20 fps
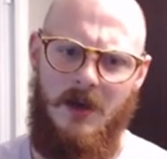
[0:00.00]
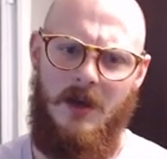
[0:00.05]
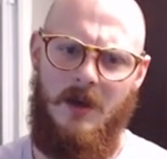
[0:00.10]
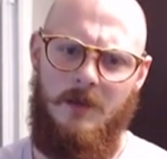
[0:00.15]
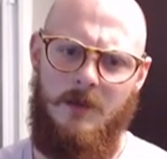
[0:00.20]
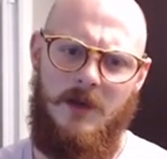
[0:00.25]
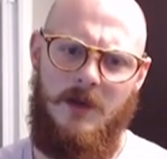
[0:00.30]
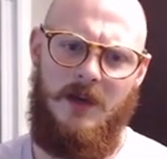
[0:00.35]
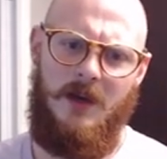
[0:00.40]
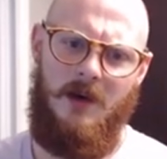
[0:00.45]

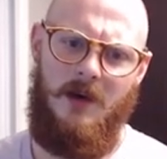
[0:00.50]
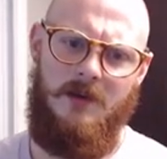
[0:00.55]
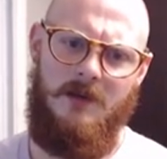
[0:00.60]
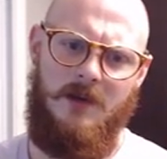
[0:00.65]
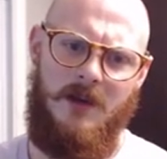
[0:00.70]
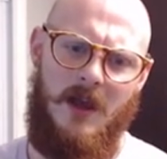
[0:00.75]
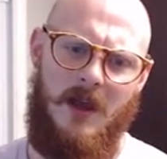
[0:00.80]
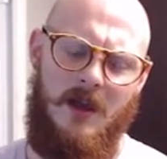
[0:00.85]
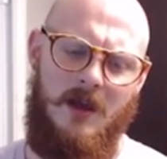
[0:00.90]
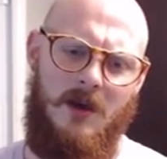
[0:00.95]
You're getting
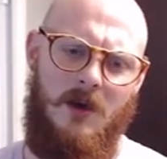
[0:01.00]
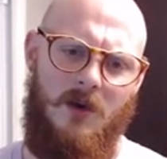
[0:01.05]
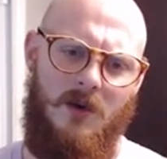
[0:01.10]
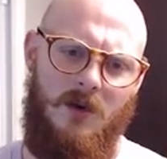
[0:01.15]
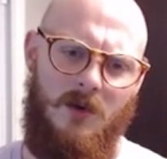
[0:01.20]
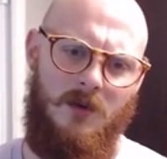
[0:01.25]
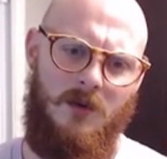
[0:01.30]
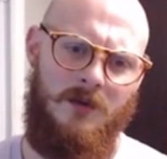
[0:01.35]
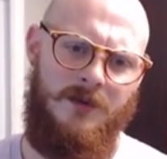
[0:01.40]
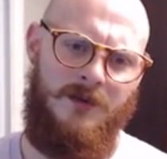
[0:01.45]
100k
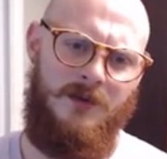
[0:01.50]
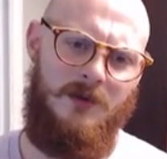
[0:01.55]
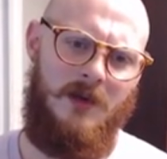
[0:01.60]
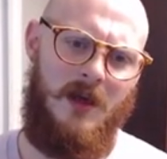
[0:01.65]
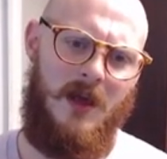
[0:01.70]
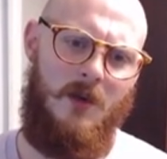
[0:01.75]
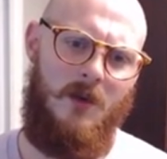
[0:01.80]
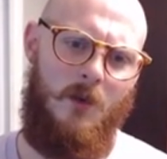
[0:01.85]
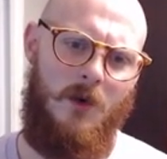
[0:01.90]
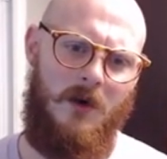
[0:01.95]
gold,
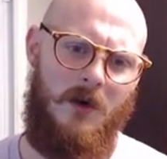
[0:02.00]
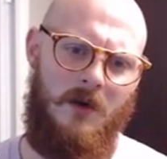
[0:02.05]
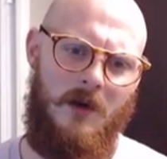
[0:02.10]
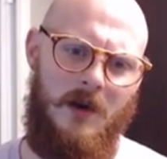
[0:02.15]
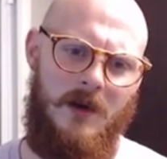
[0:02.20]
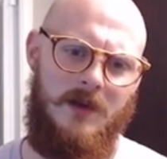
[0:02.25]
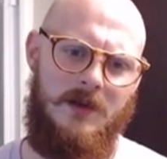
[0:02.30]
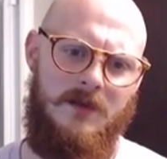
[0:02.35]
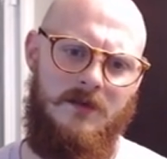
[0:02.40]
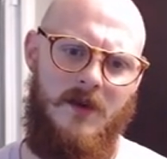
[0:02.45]
2k war
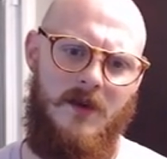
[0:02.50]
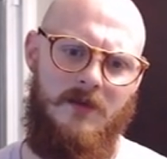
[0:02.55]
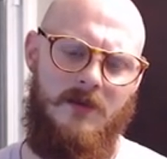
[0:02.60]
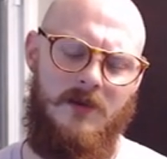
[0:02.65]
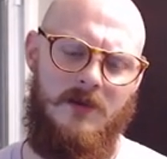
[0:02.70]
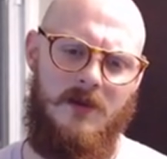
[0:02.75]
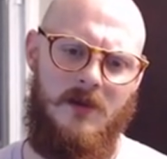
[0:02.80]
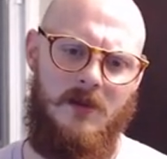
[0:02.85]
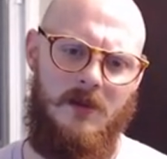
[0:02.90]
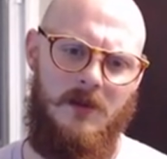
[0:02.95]
credits,
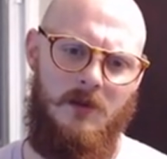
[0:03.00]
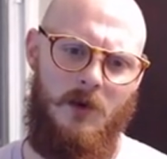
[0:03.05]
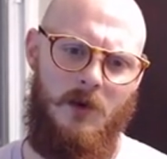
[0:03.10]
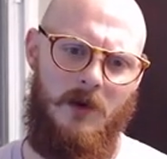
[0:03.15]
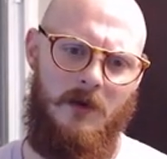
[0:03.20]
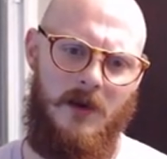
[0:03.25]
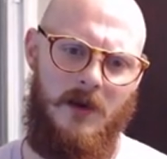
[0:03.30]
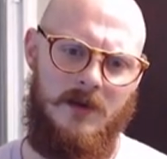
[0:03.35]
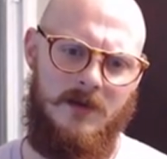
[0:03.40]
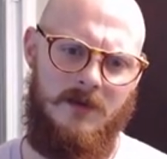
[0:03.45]
500 elite war
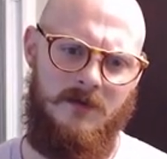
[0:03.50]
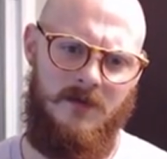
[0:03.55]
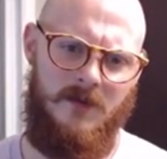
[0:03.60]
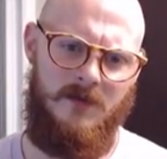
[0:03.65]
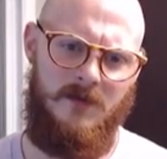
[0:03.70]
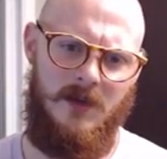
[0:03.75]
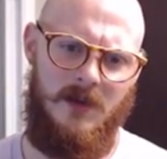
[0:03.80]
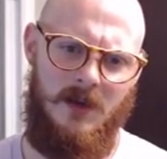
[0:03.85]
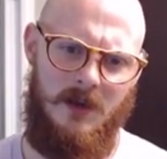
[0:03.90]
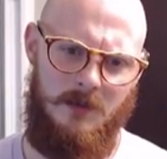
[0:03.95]
credits, and
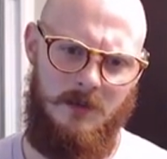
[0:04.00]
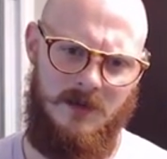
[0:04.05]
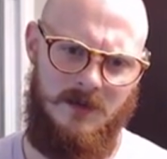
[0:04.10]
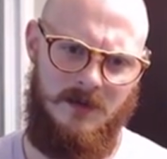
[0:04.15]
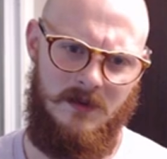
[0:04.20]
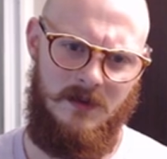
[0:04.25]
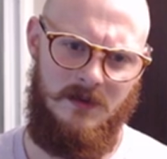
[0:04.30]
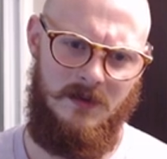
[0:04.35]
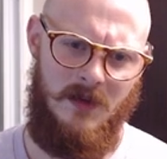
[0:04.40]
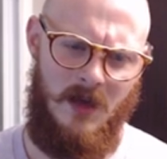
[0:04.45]
15
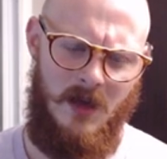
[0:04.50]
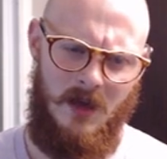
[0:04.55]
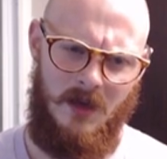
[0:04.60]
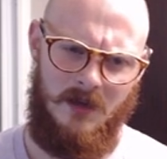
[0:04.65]
ABCs.